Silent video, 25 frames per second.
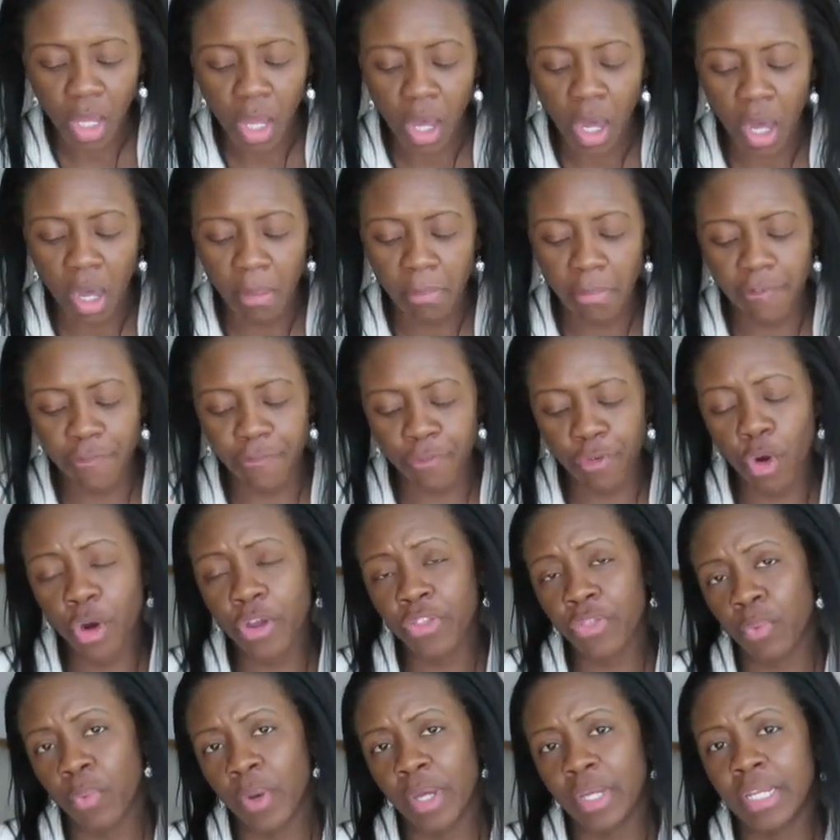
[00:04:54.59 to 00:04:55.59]
A
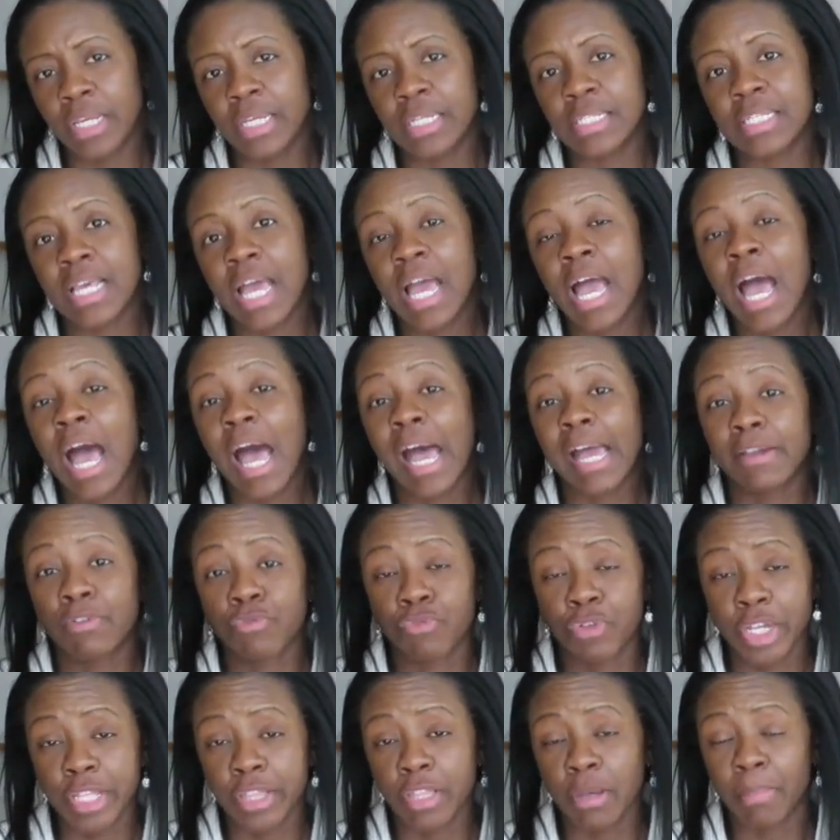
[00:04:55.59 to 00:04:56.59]
fourth one is I
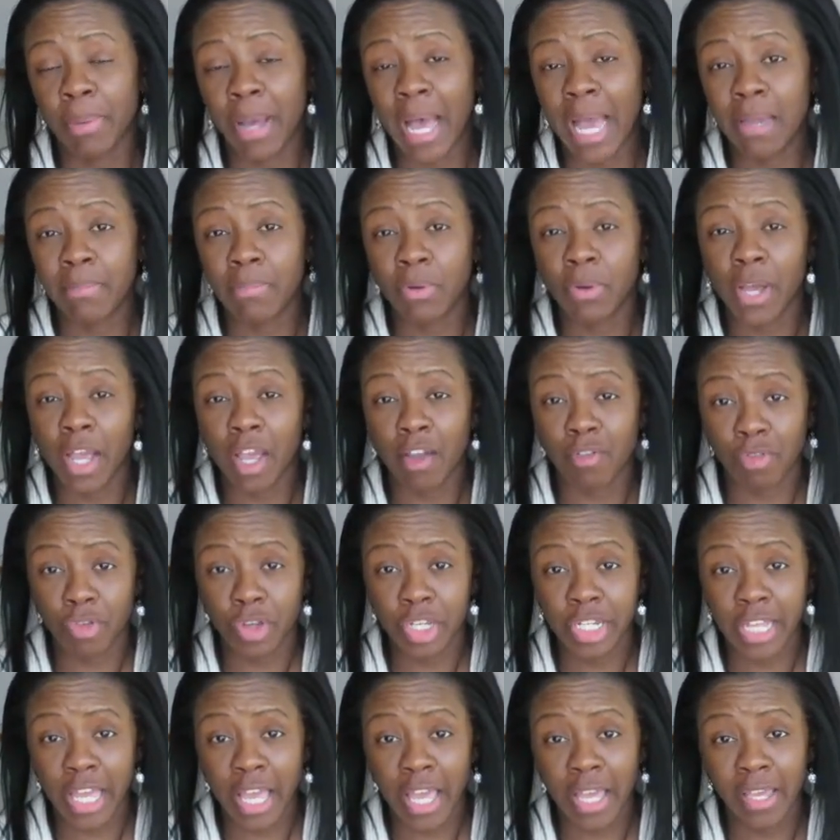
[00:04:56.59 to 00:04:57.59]
read the Bible
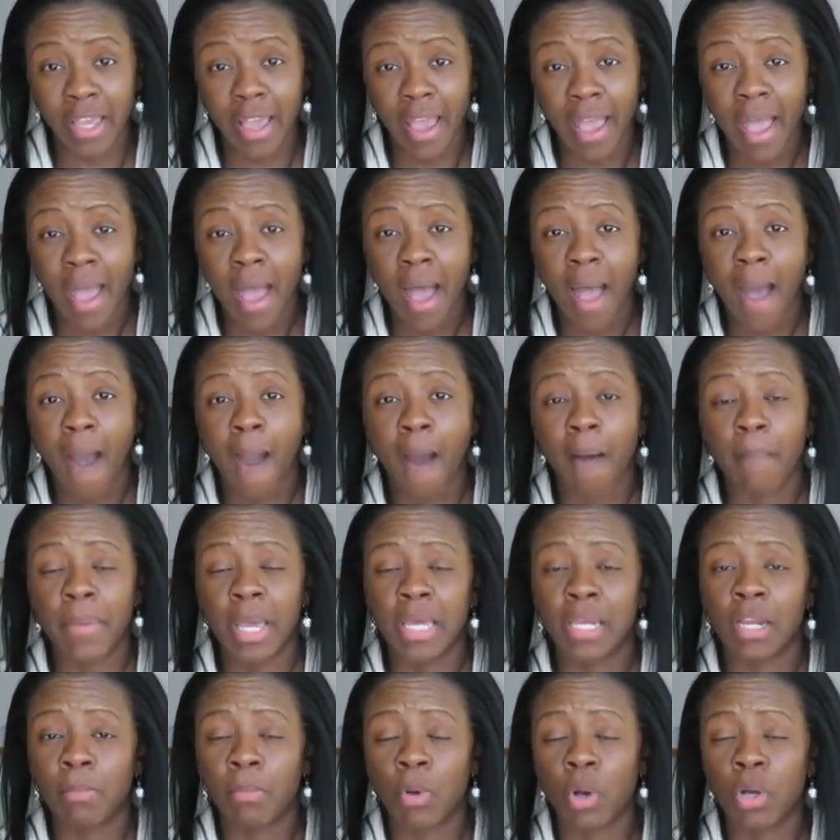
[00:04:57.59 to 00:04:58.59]
every day.
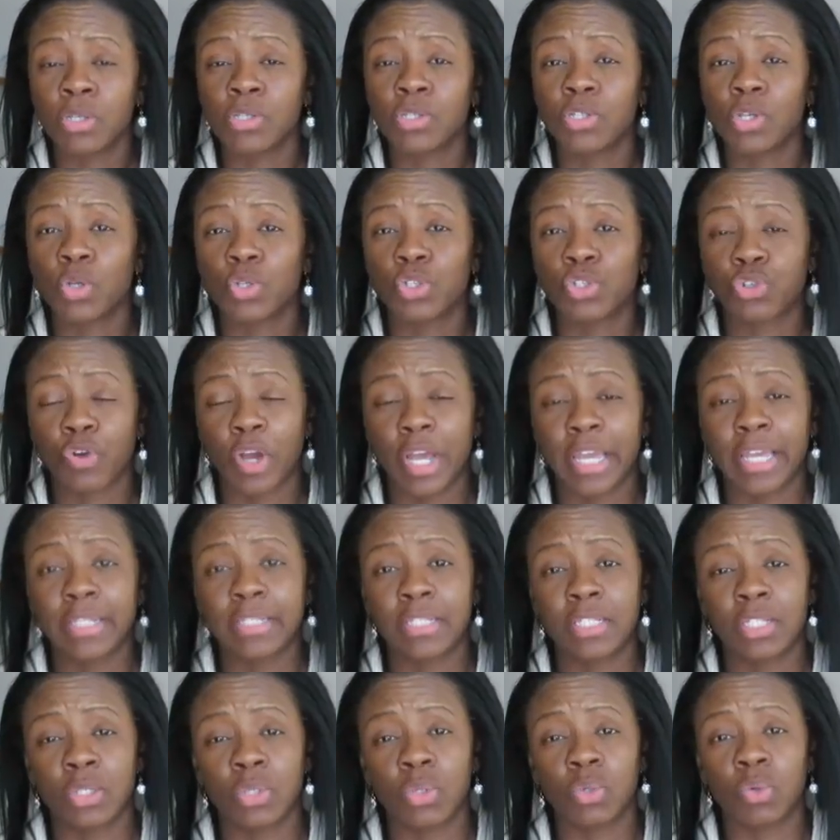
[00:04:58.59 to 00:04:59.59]
And I'm also
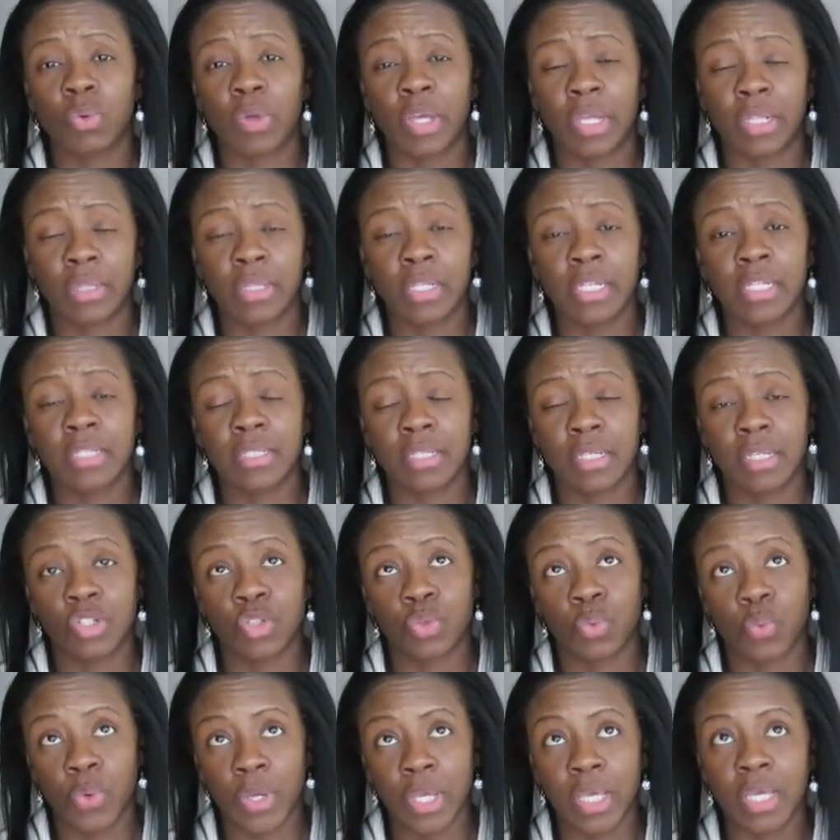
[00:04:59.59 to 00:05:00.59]
trying to, at least
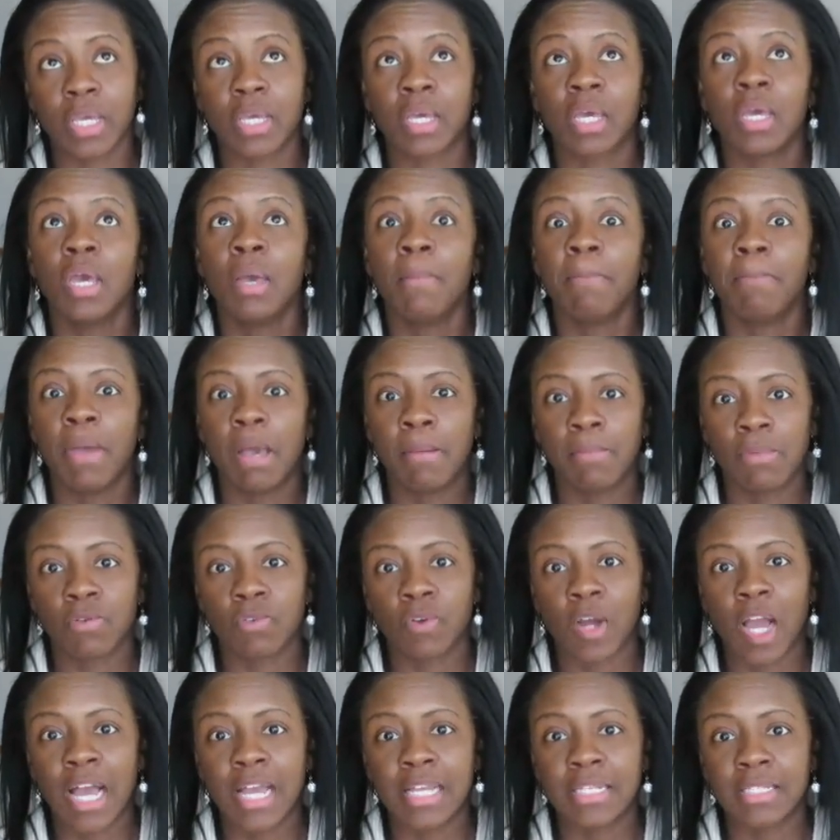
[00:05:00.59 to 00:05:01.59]
each week,
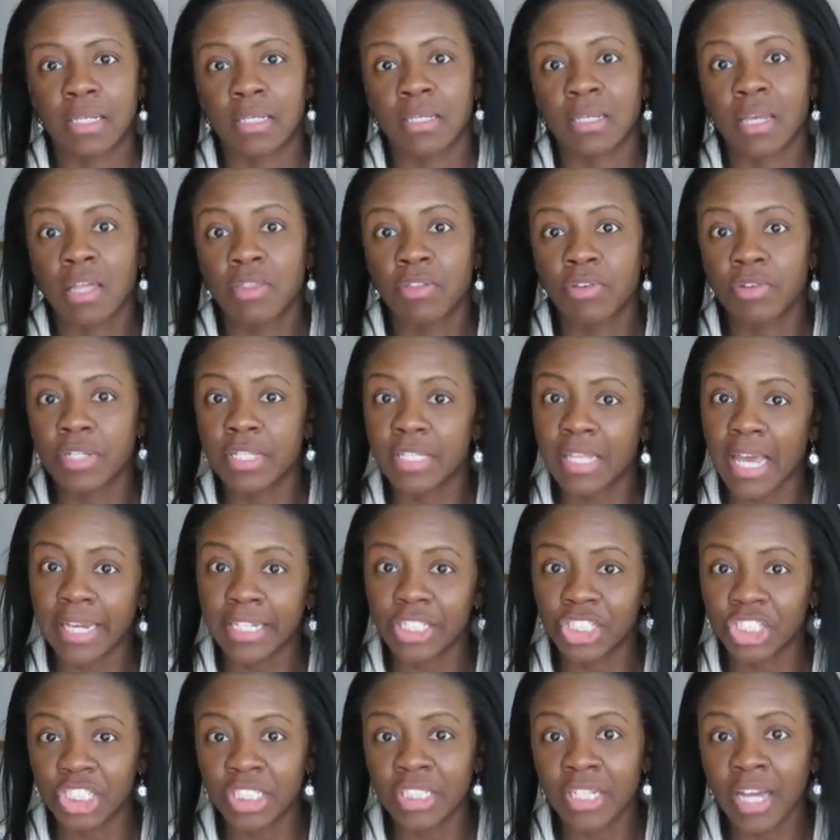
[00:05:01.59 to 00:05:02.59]
memorize another
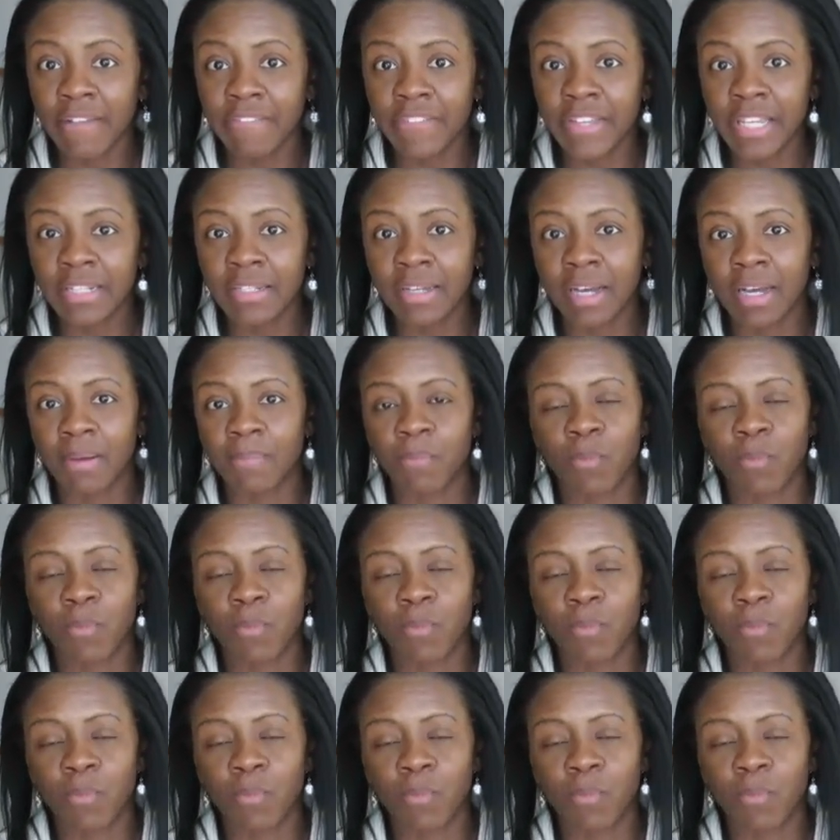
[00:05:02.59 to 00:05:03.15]
section of it.